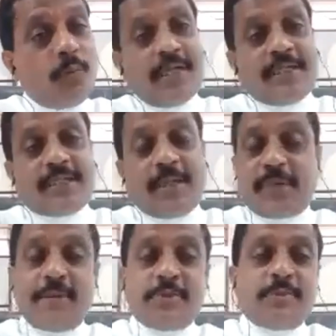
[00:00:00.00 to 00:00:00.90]

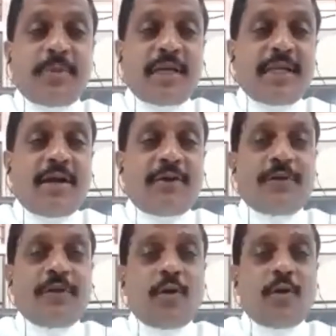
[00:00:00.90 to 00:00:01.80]
sometimes by their
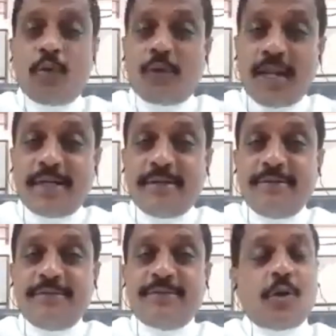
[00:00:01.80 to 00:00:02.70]
own
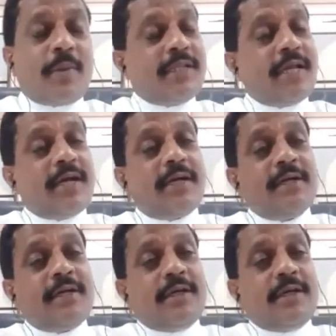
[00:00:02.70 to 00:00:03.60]
relatives or
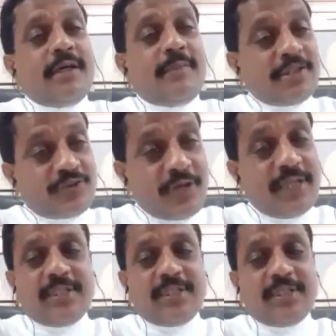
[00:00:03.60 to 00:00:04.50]
by
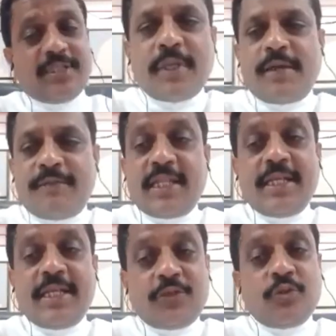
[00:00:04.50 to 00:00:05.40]
strangers, whether they
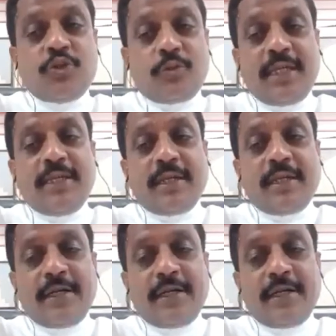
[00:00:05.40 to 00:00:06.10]
choose to be ignorant.